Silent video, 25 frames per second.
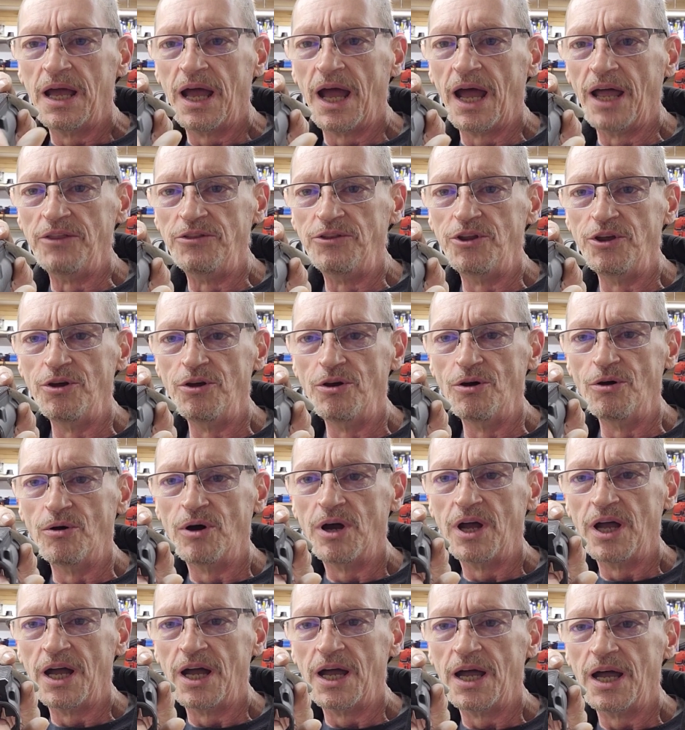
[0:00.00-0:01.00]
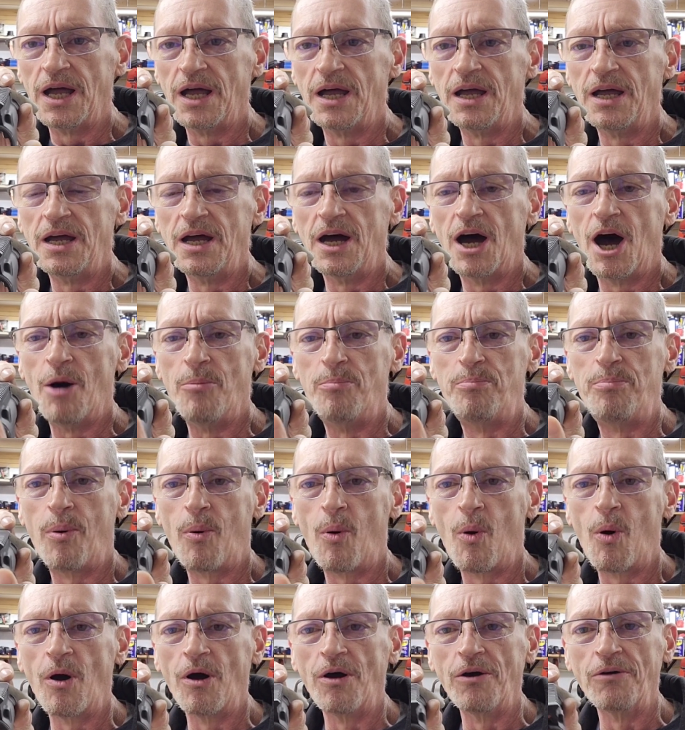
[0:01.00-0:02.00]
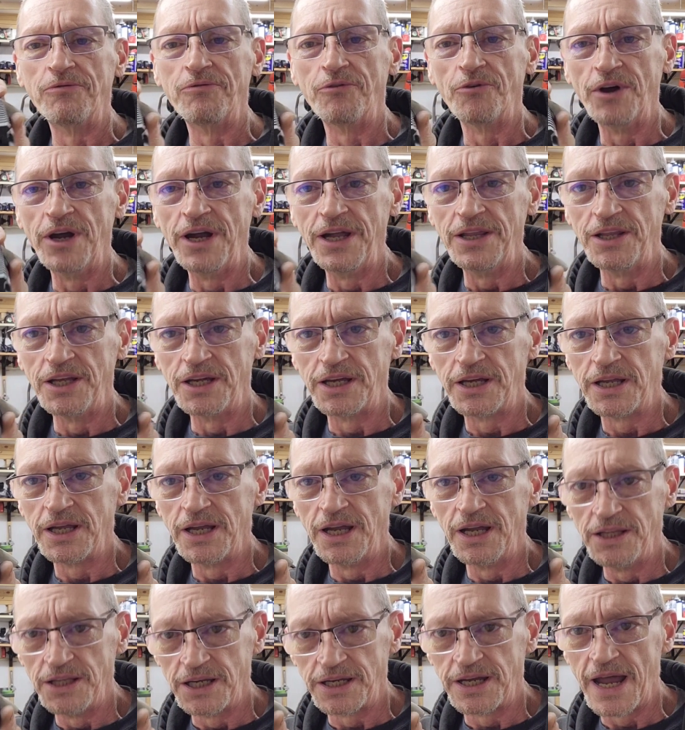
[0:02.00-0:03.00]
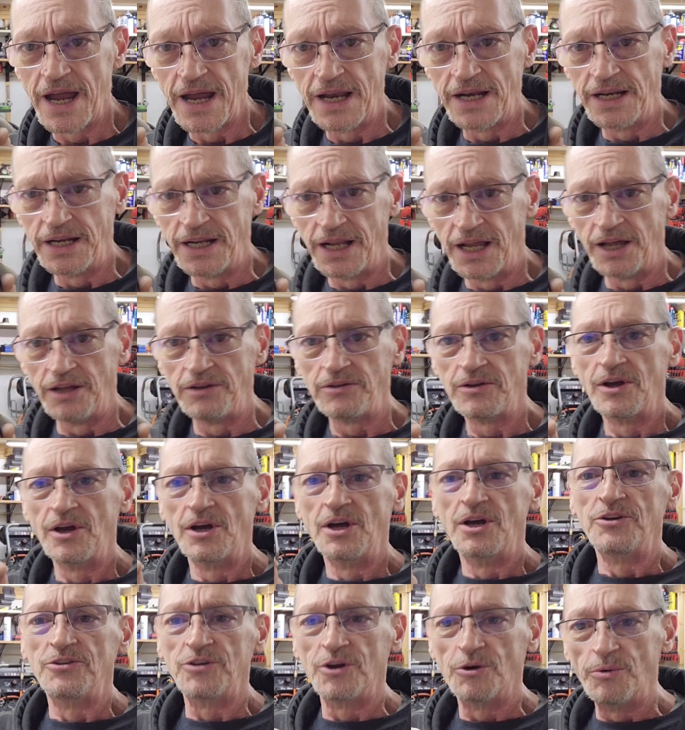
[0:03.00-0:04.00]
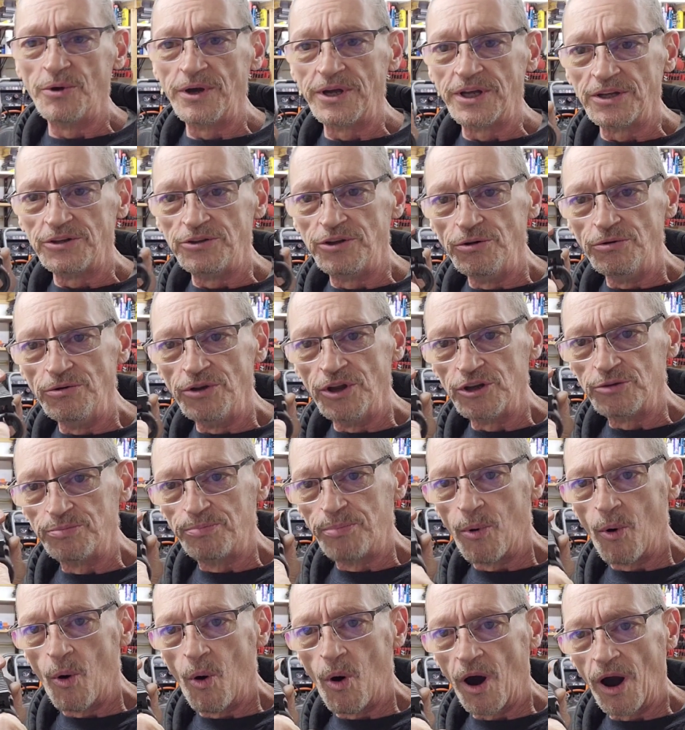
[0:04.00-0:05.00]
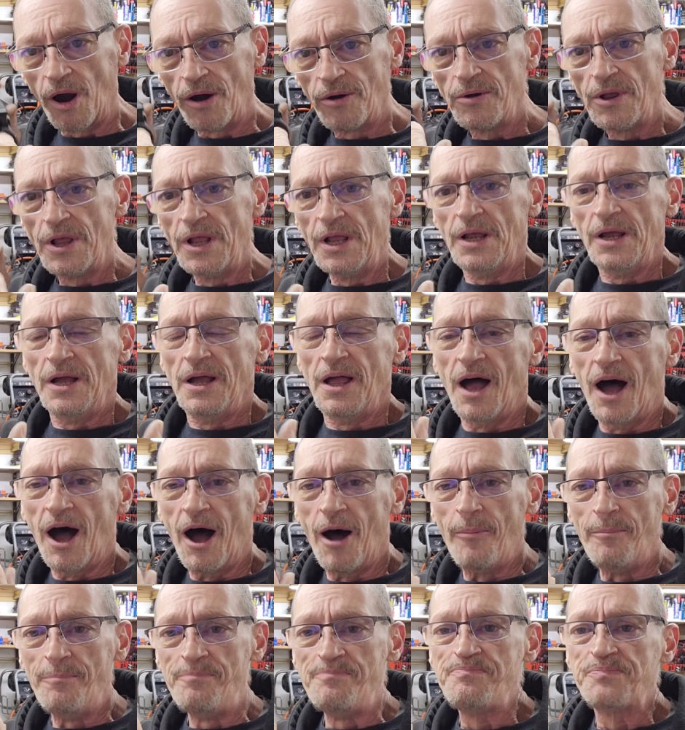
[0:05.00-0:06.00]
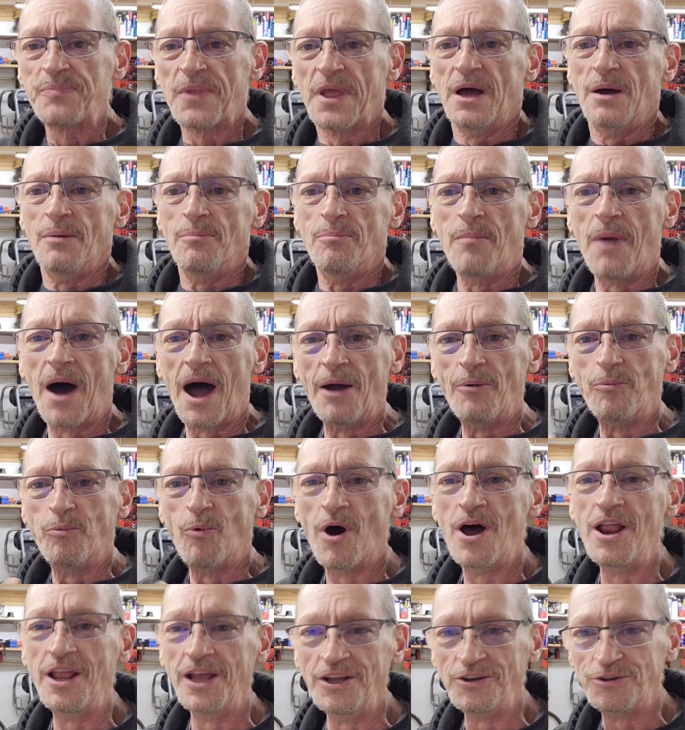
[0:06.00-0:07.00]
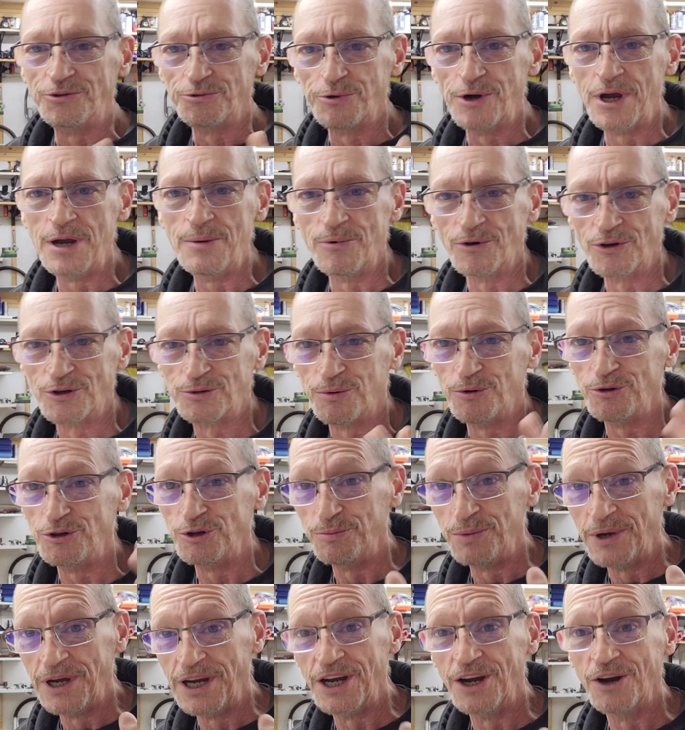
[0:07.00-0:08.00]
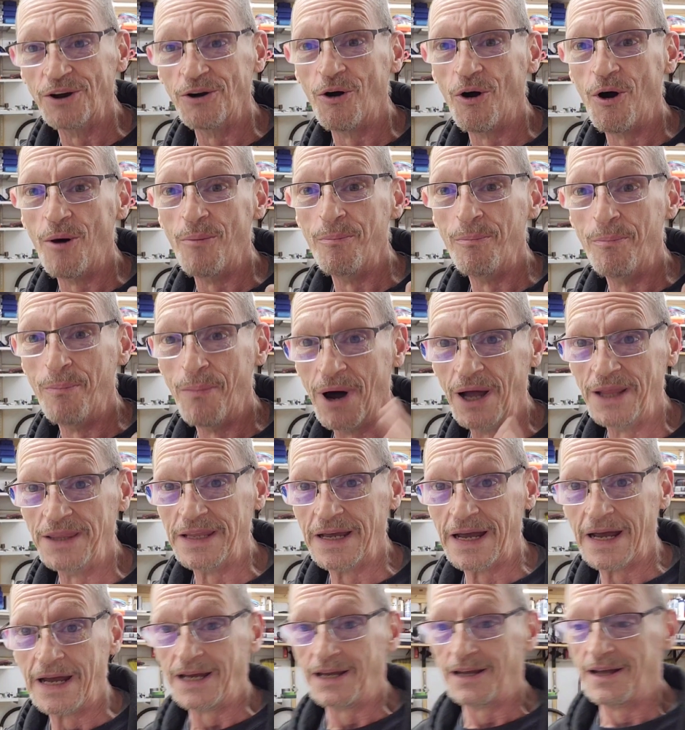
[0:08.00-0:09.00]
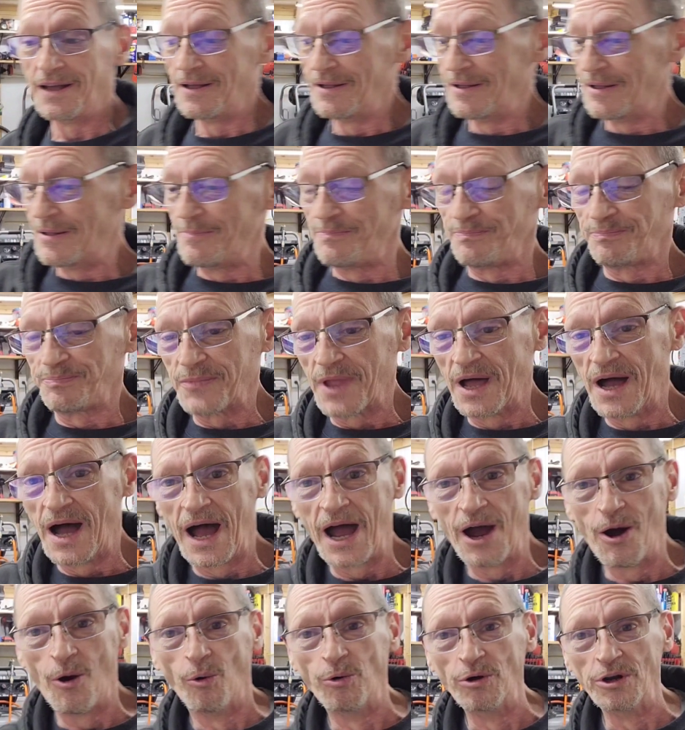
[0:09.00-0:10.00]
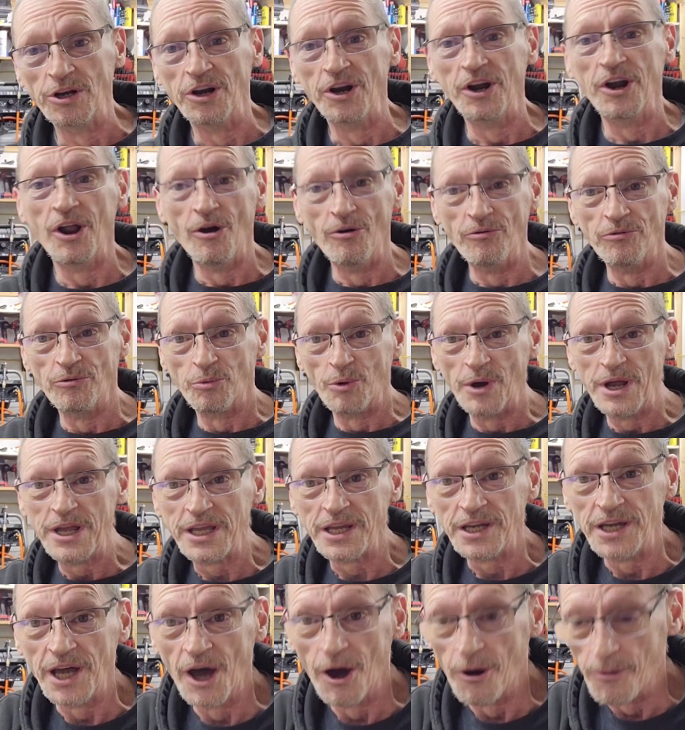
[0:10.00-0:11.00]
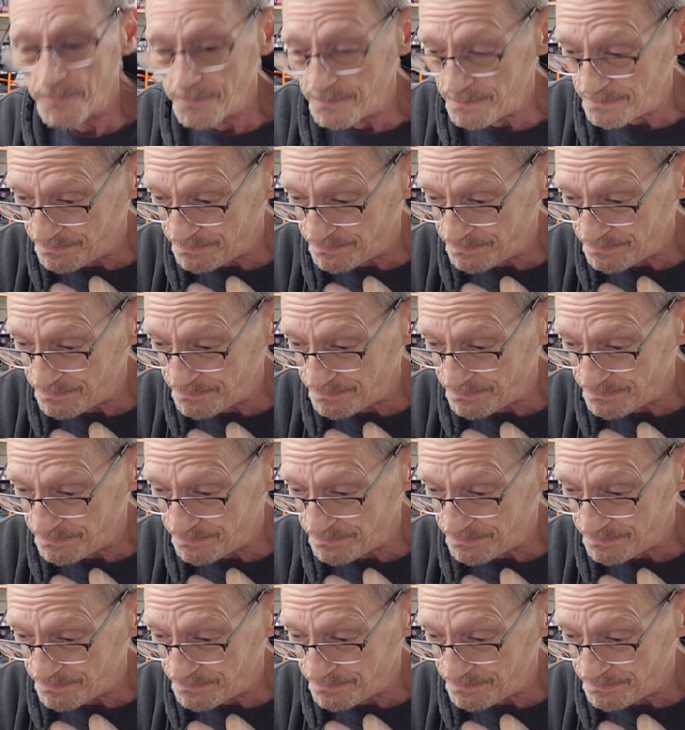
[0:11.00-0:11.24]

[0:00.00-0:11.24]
and do a bore for indicating in, so we can do this bore. My 1-inch reamer is supposed to be here on Monday. I ordered it over a week ago,